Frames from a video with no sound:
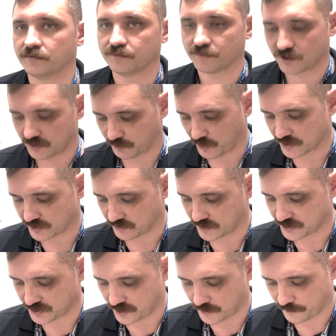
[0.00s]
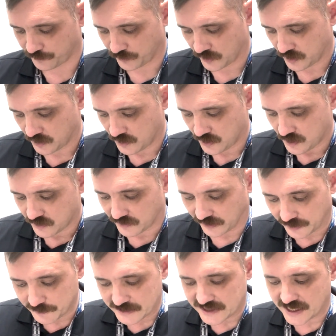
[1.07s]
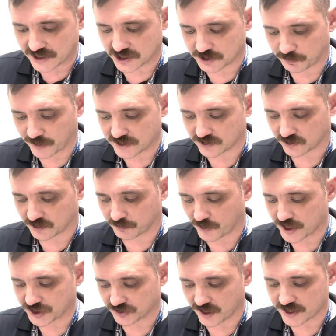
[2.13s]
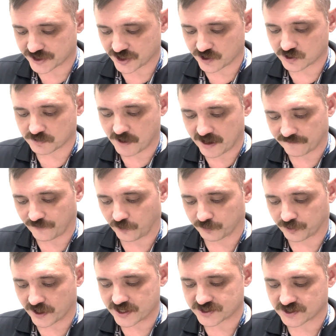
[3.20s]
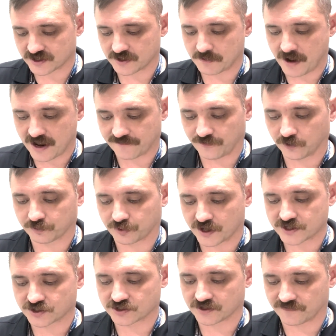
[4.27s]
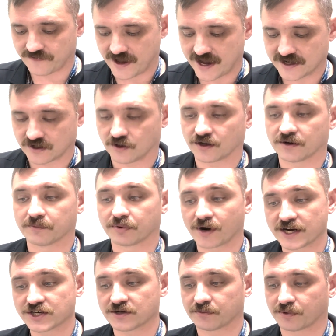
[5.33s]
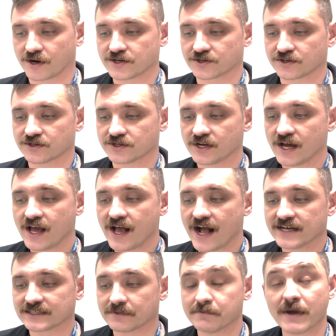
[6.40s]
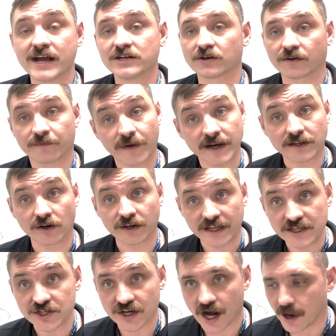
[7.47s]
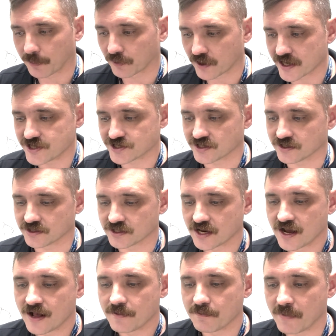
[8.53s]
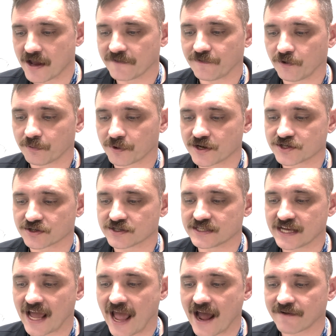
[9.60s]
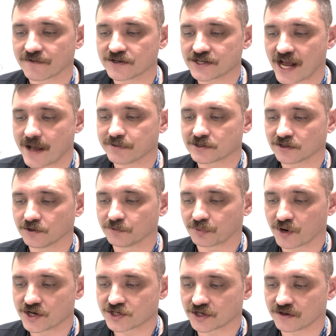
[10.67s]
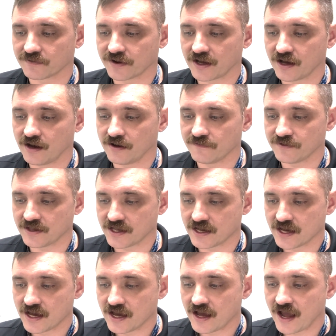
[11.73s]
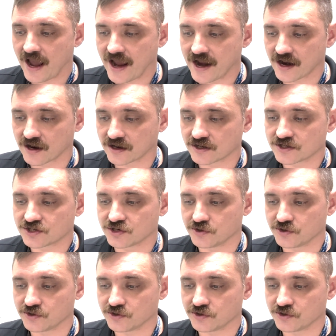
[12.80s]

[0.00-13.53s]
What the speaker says: compression ratio. The limitations placed on compression ratios, manifold pressure, and the manifold pressure's effect on compression pressures has a major effect on engine operations. Manifold pressure is the average absolute pressure of the air